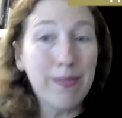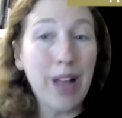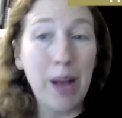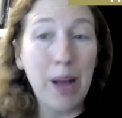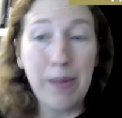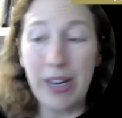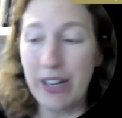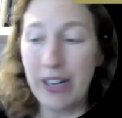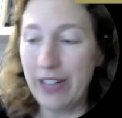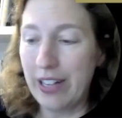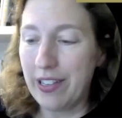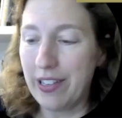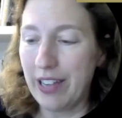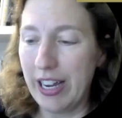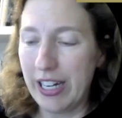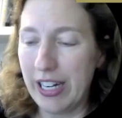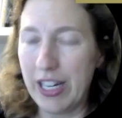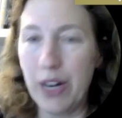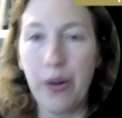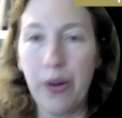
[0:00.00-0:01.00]
I mean, it's
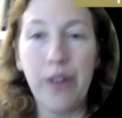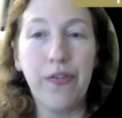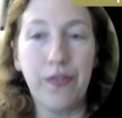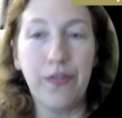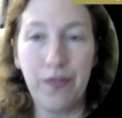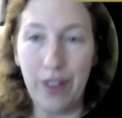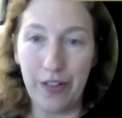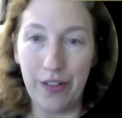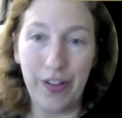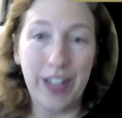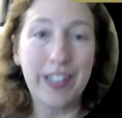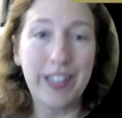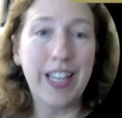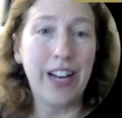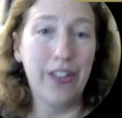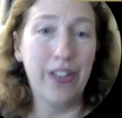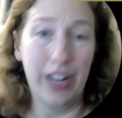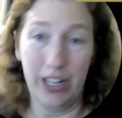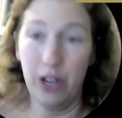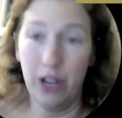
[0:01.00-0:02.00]
like, if I
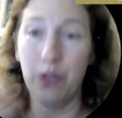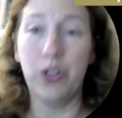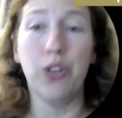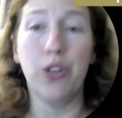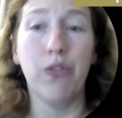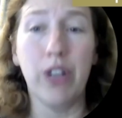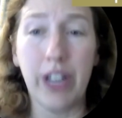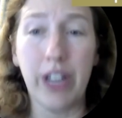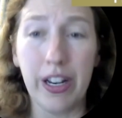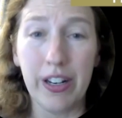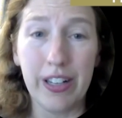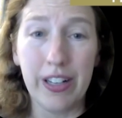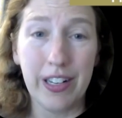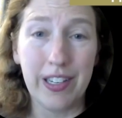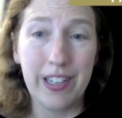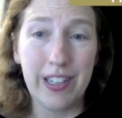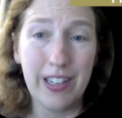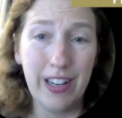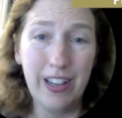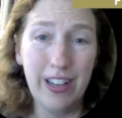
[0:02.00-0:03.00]
say like, to look at
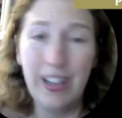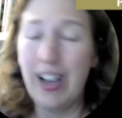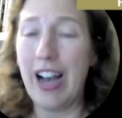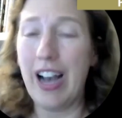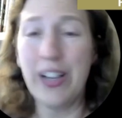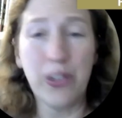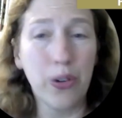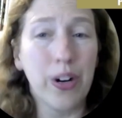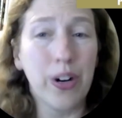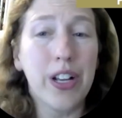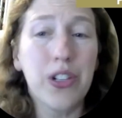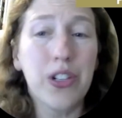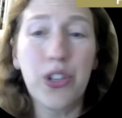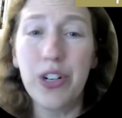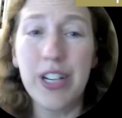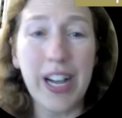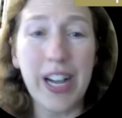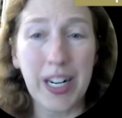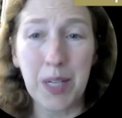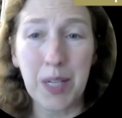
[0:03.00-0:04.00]
this high school
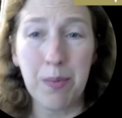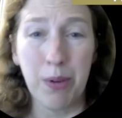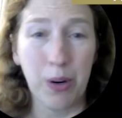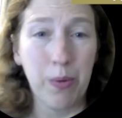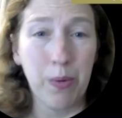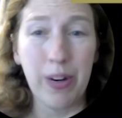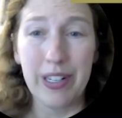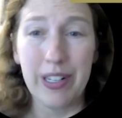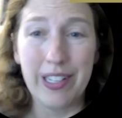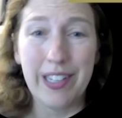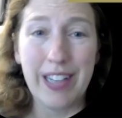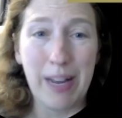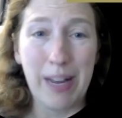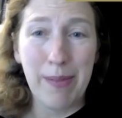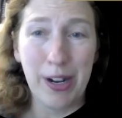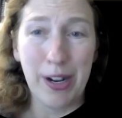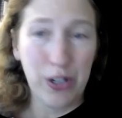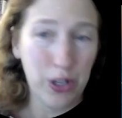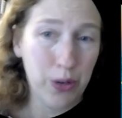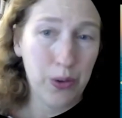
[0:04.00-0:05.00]
history textbook, what does it say
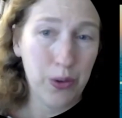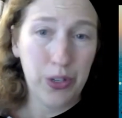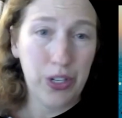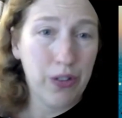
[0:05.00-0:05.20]
about Jews?